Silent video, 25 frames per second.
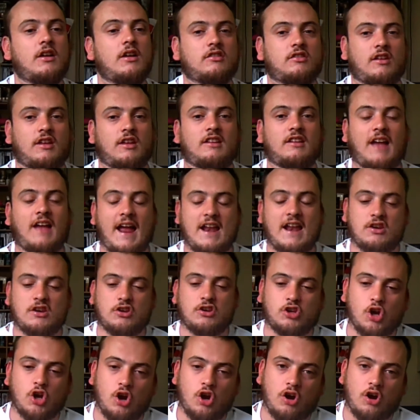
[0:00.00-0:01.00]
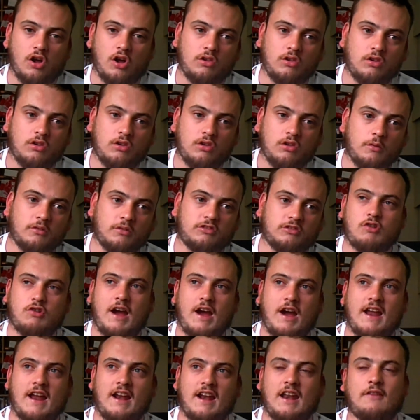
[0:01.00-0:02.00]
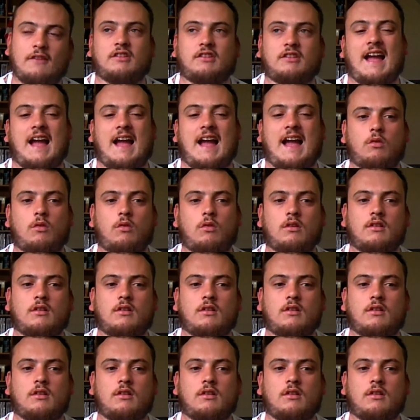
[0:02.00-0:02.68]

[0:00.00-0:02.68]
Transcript: So his end goal was to try and lift a cow.